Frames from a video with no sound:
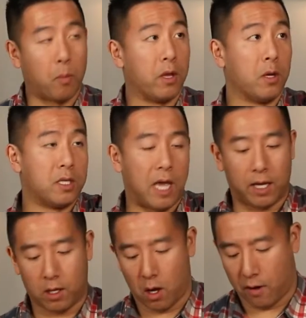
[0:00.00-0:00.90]
but you
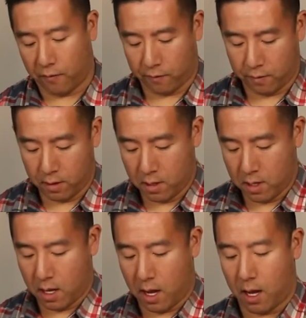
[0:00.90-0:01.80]
take it off
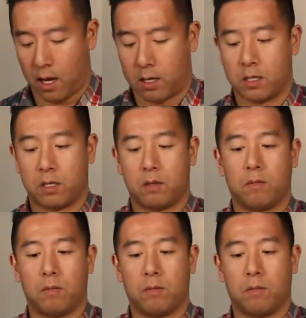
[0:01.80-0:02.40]
and